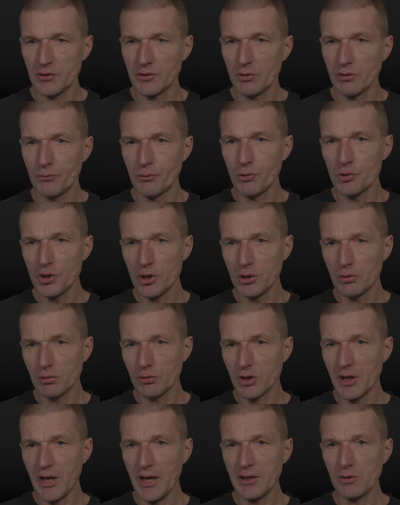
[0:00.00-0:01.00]
So
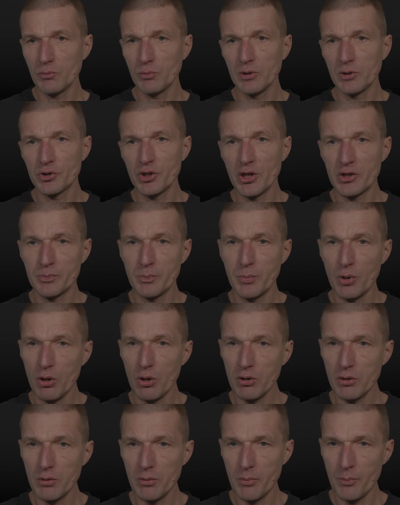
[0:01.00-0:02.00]
future.get will just
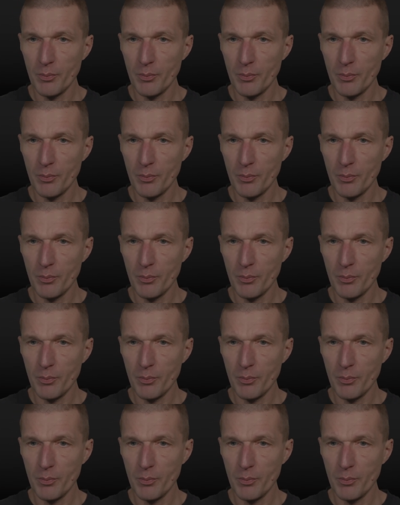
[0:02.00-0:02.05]
block,